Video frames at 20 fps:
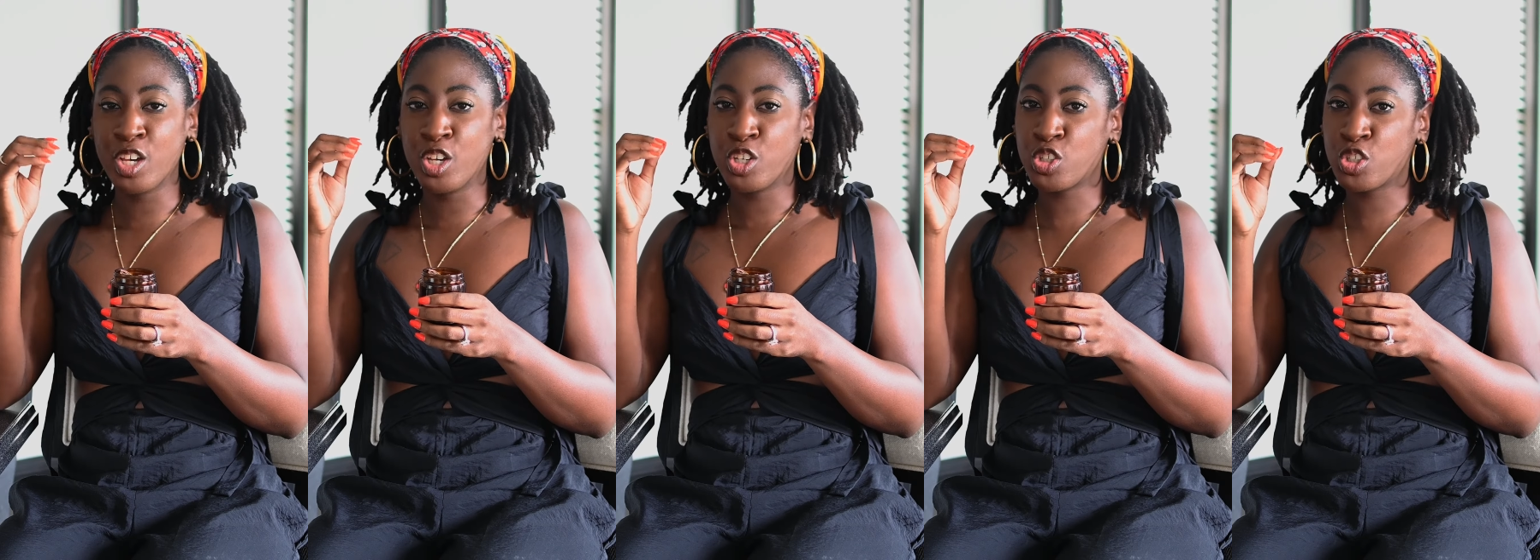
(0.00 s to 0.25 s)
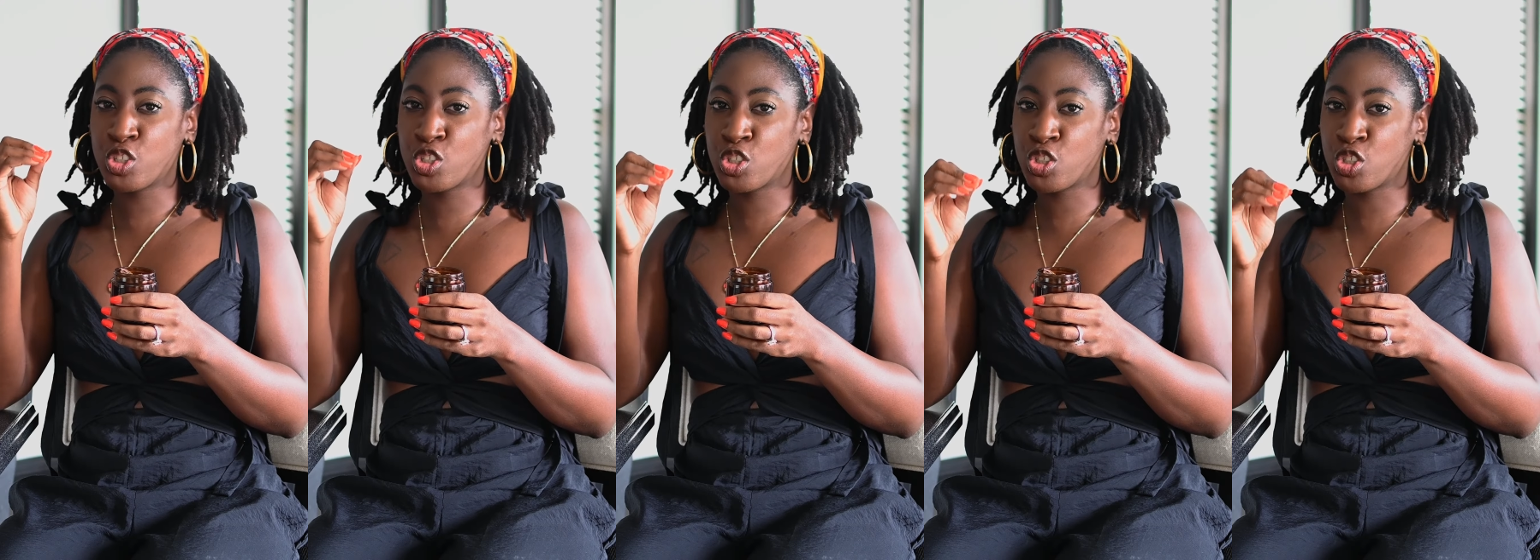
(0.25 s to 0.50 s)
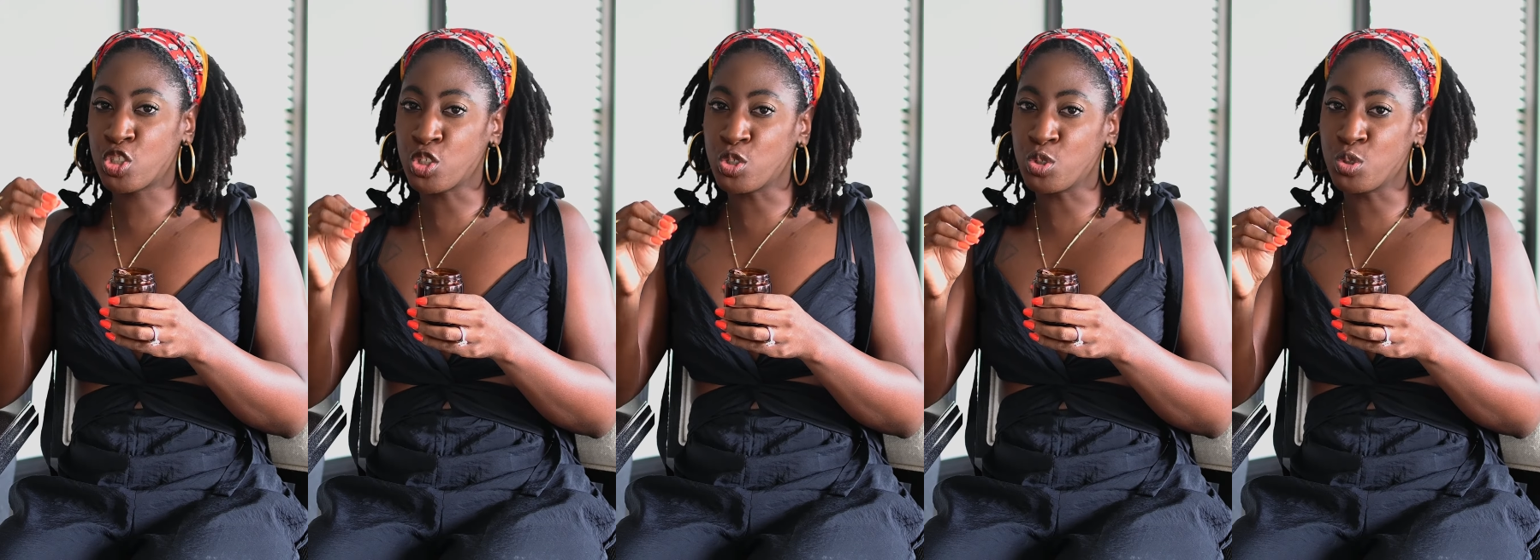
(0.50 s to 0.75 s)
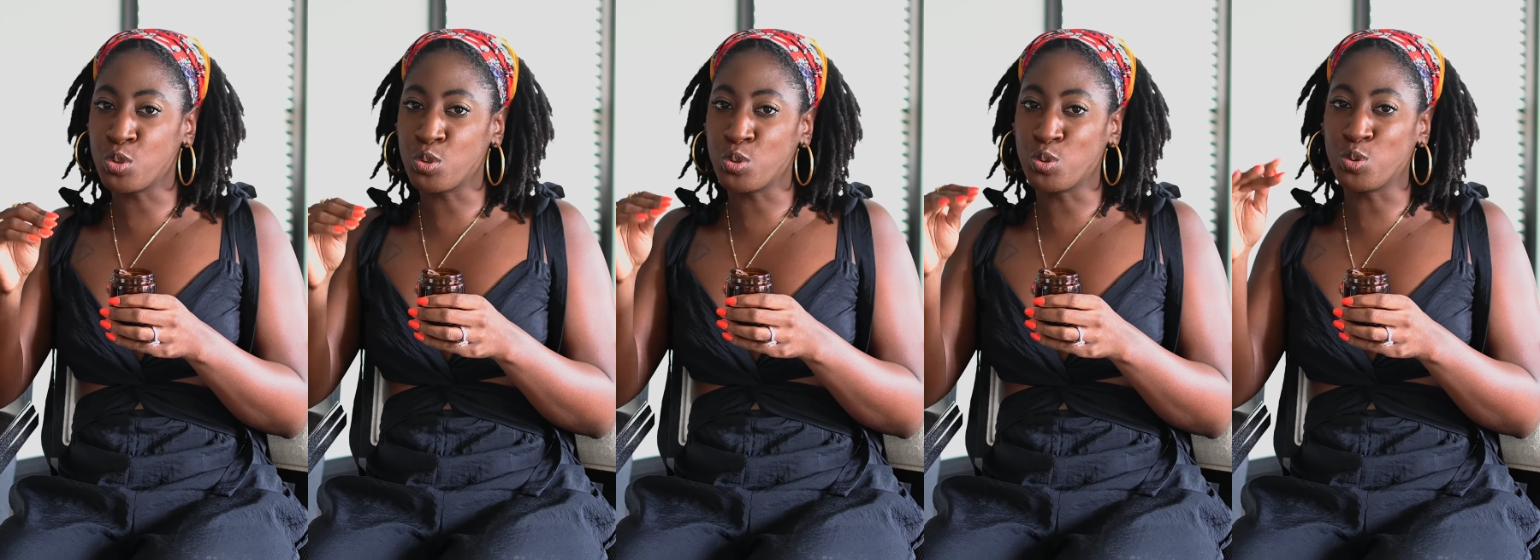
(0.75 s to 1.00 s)

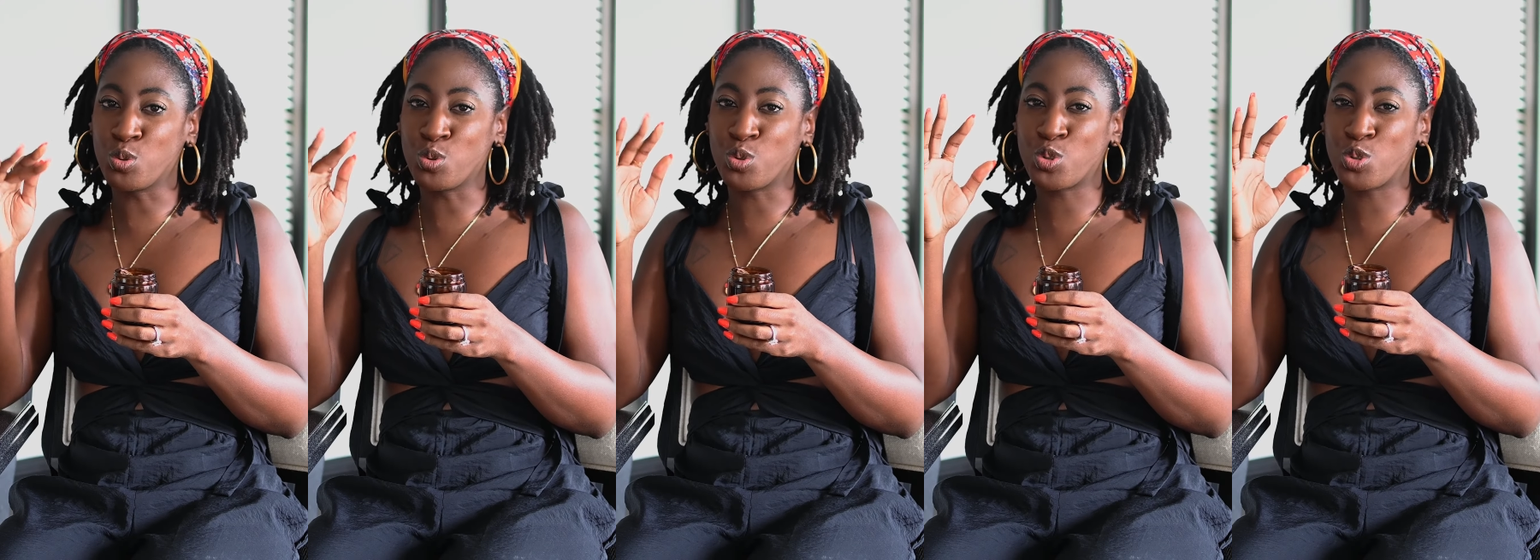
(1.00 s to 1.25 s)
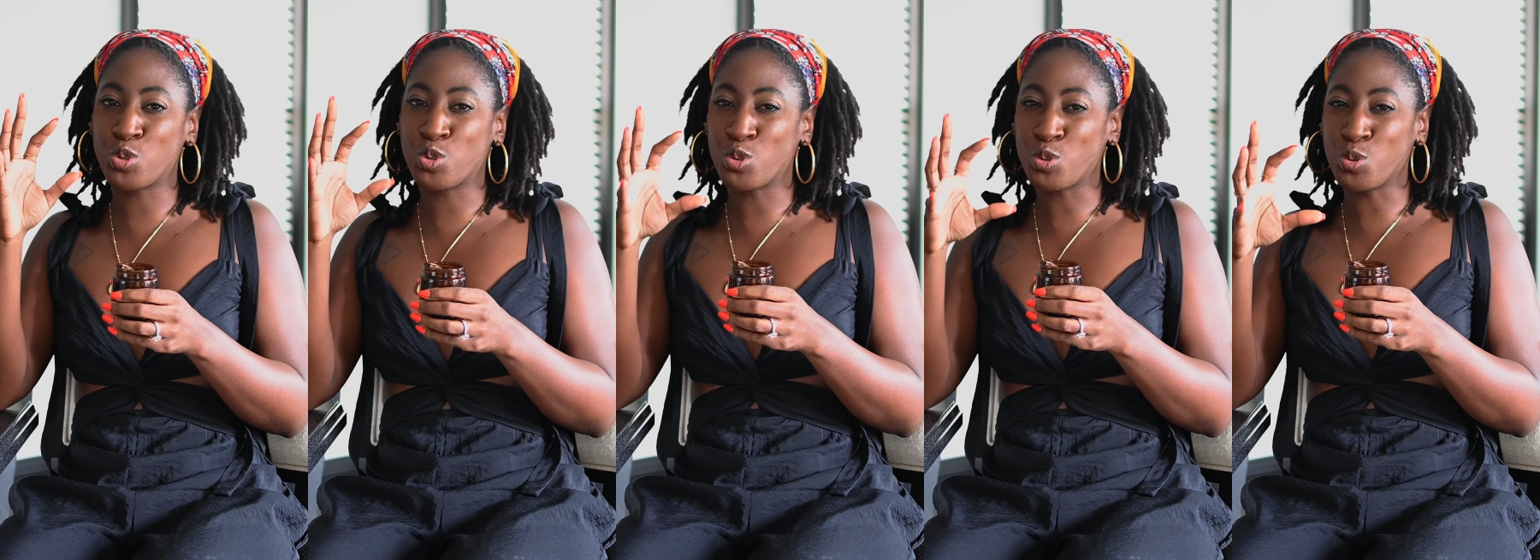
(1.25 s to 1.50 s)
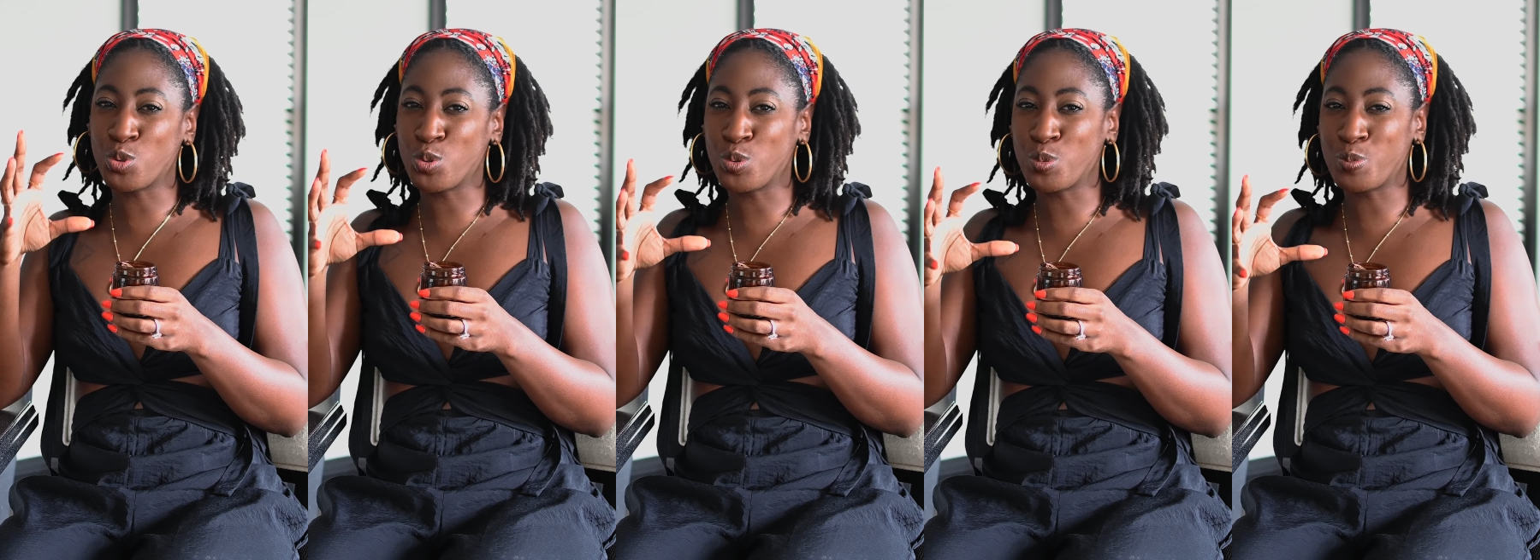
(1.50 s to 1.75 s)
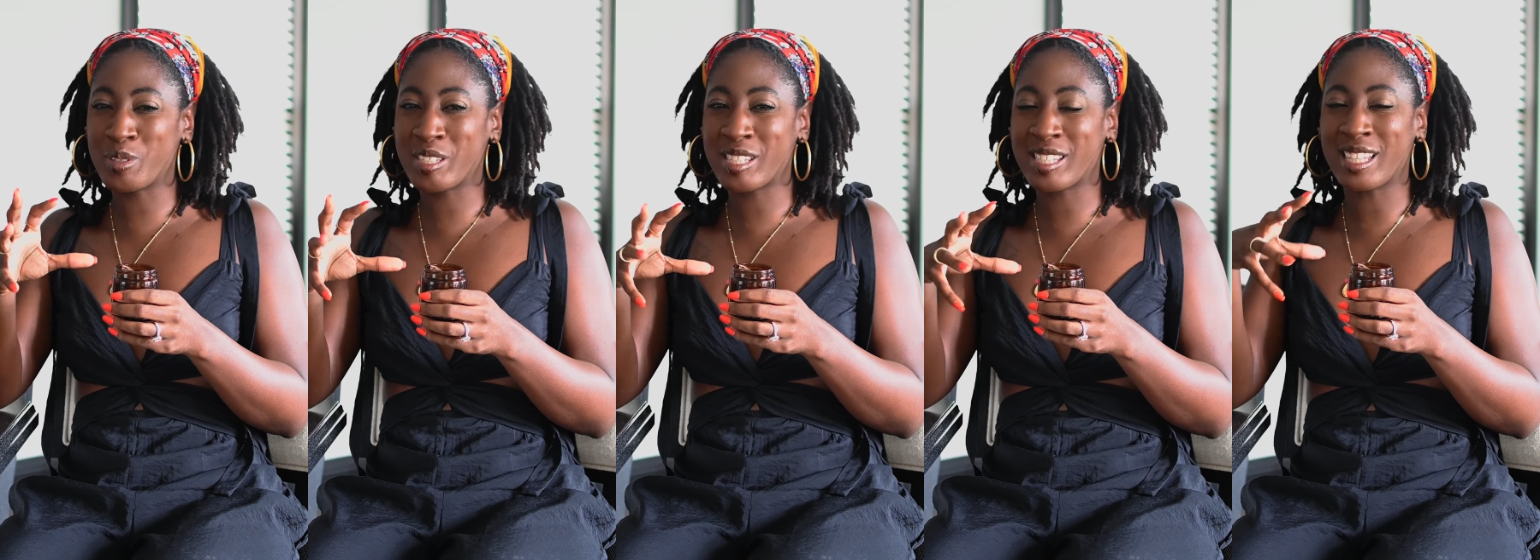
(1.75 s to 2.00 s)
Stews, soups,